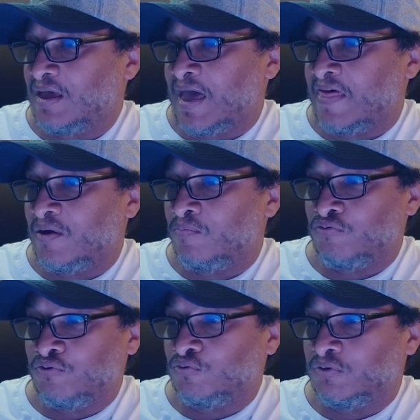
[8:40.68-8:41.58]
and the
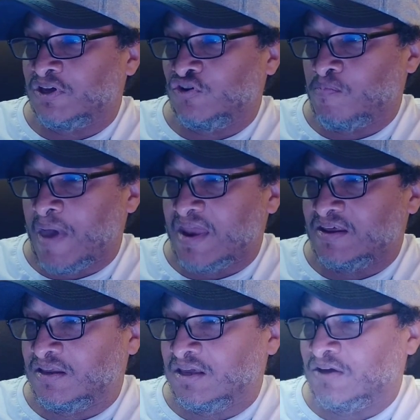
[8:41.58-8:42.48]
brutal
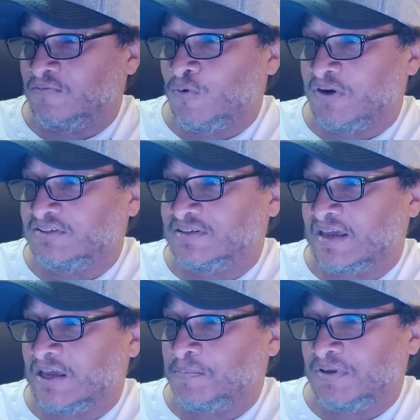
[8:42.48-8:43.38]
inhumanity of what is
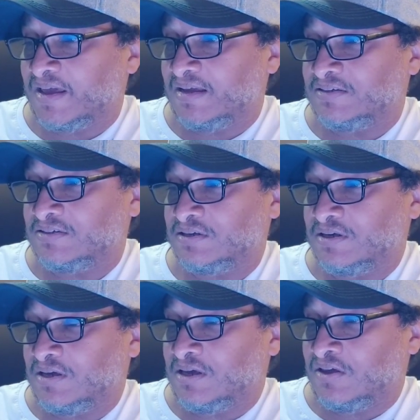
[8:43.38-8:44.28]
taking place
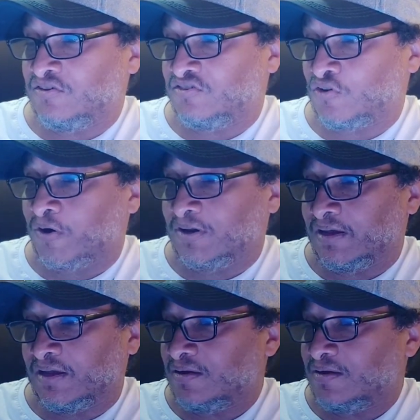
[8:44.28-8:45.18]
is
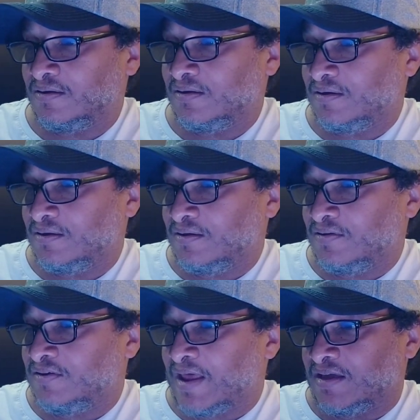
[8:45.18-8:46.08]
startling.
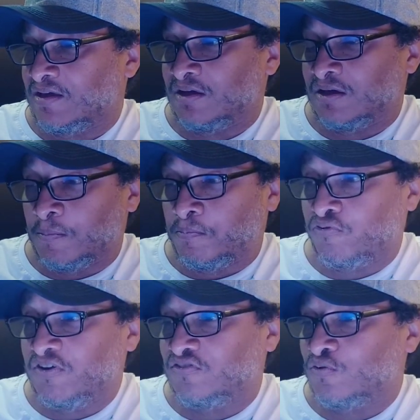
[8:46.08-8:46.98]
It's like a
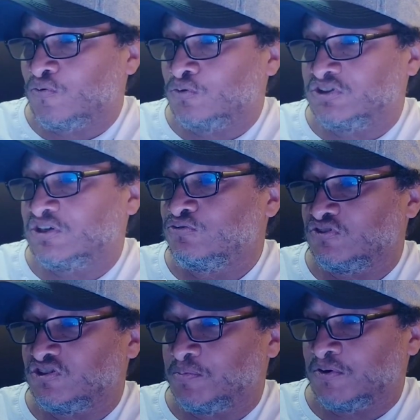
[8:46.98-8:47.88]
preschool
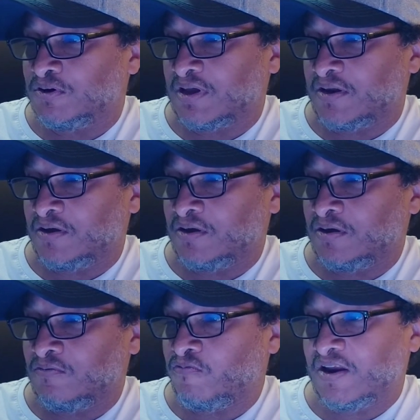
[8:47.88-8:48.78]
children's book and
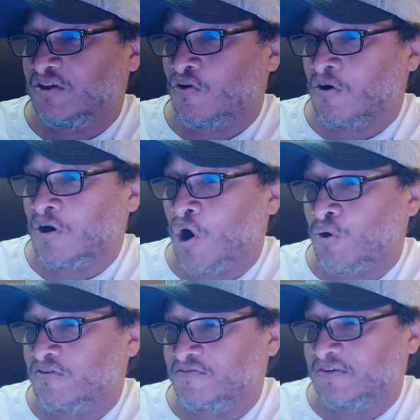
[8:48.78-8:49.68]
a rated R
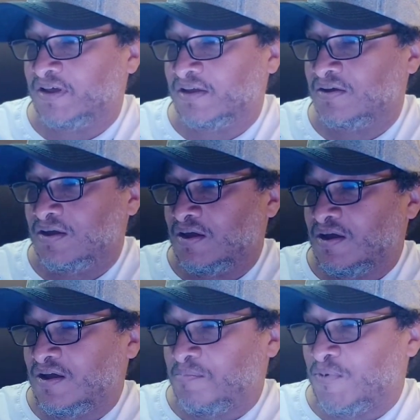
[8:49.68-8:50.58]
horror flick
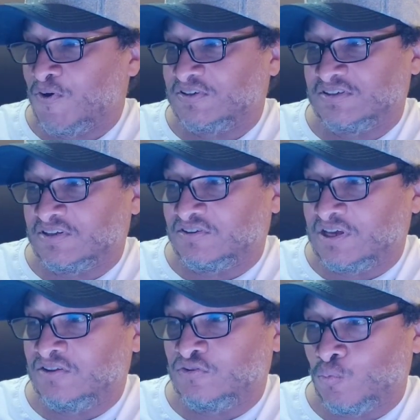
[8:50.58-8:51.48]
merged
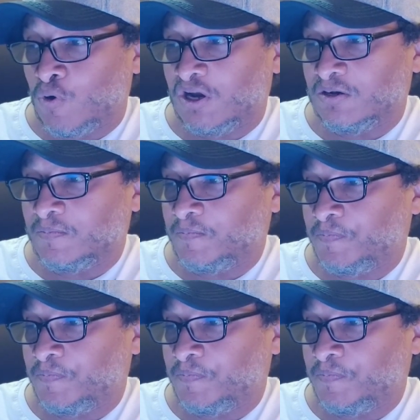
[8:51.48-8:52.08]
into one.